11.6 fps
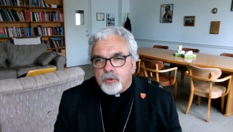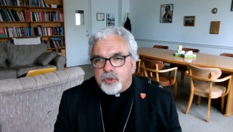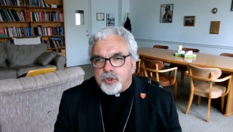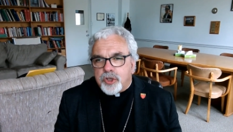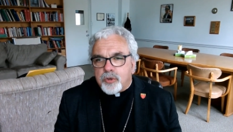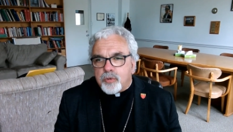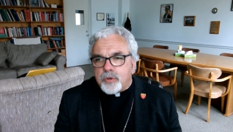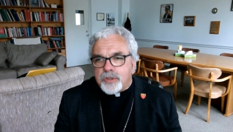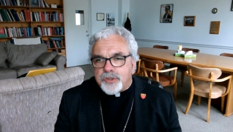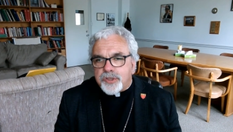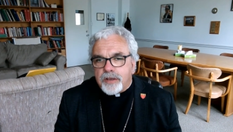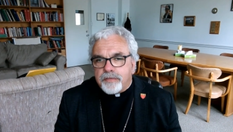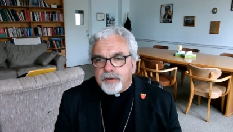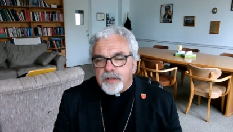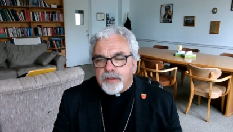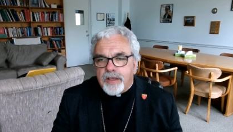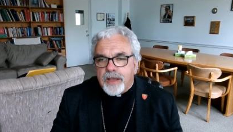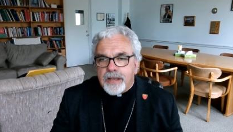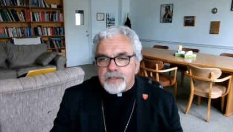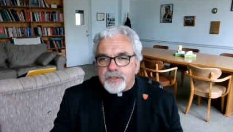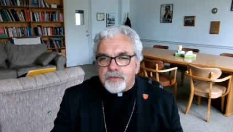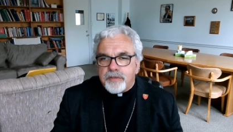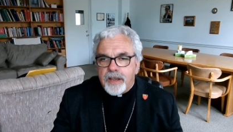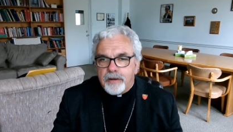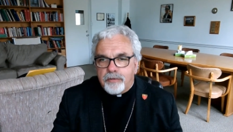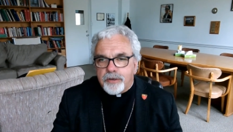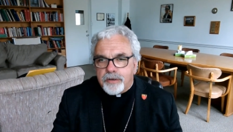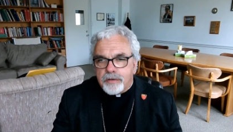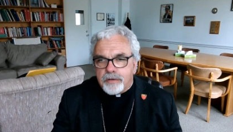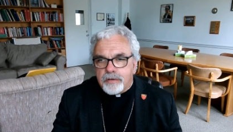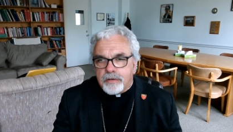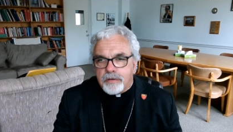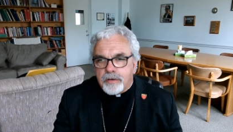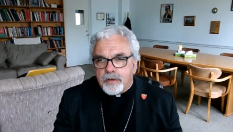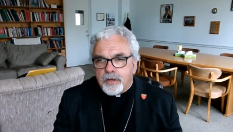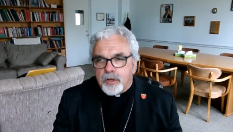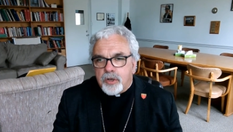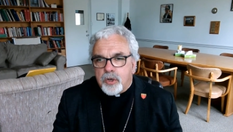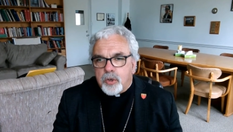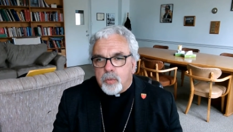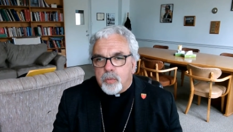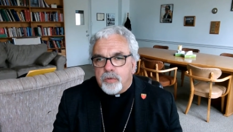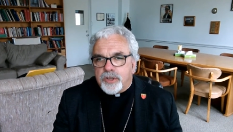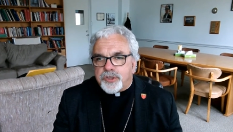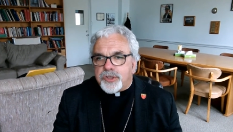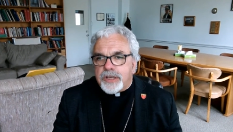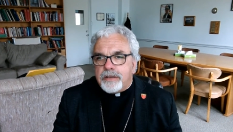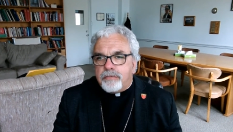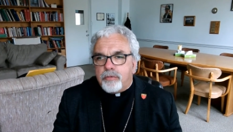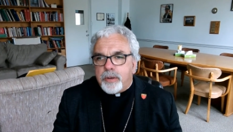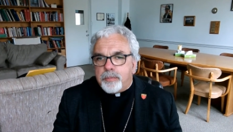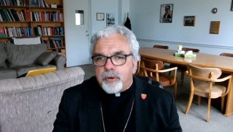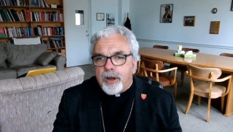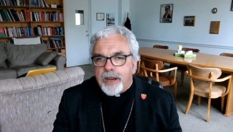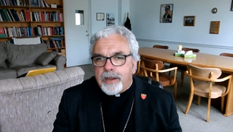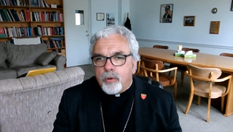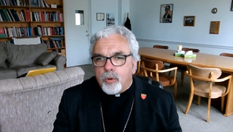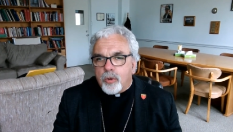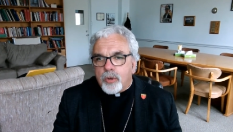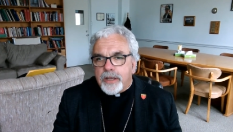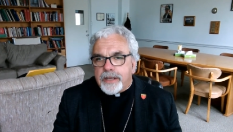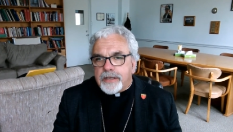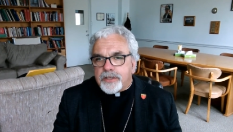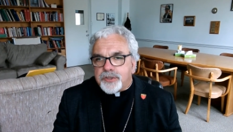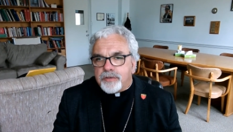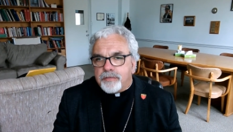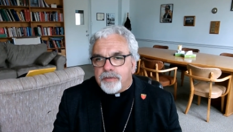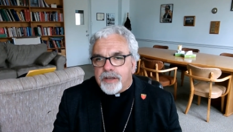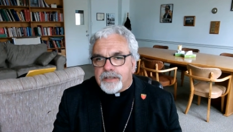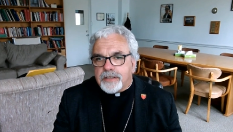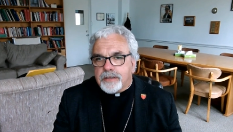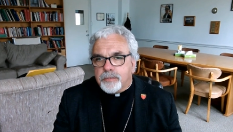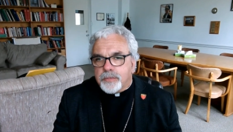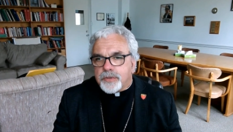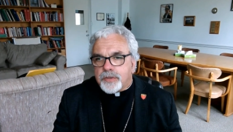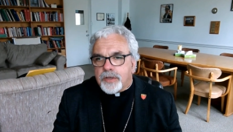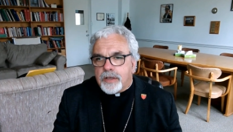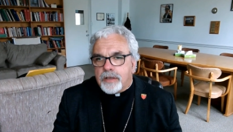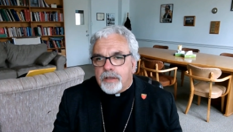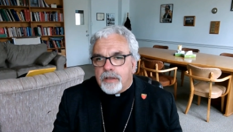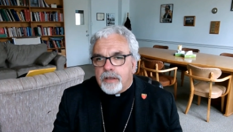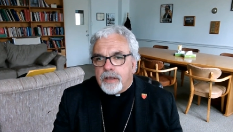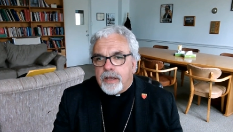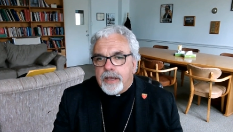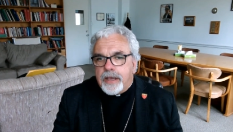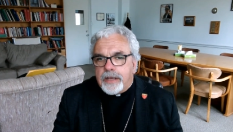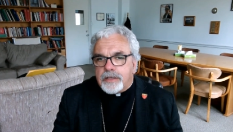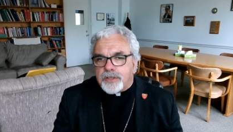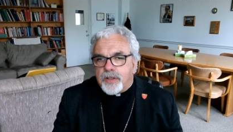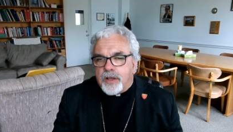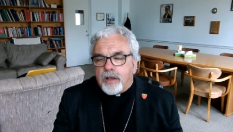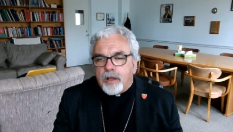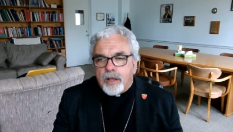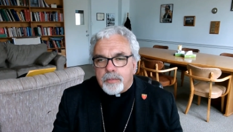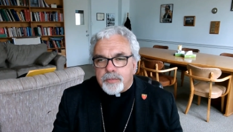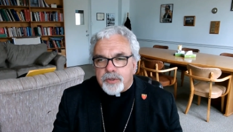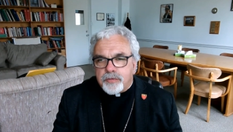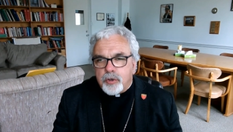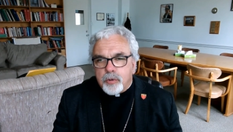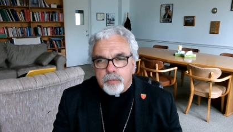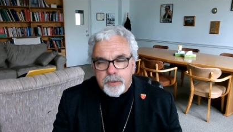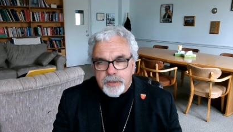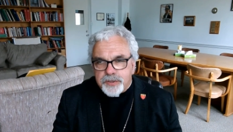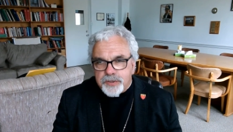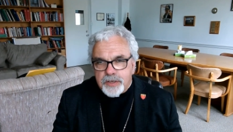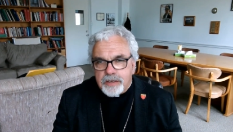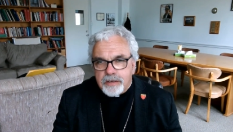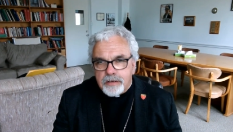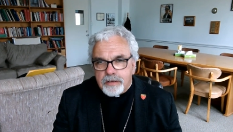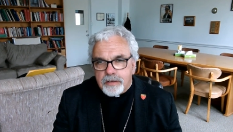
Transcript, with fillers: whose children suffered at the hands of Herod, receive, we pray, all innocent victims into the arms of your mercy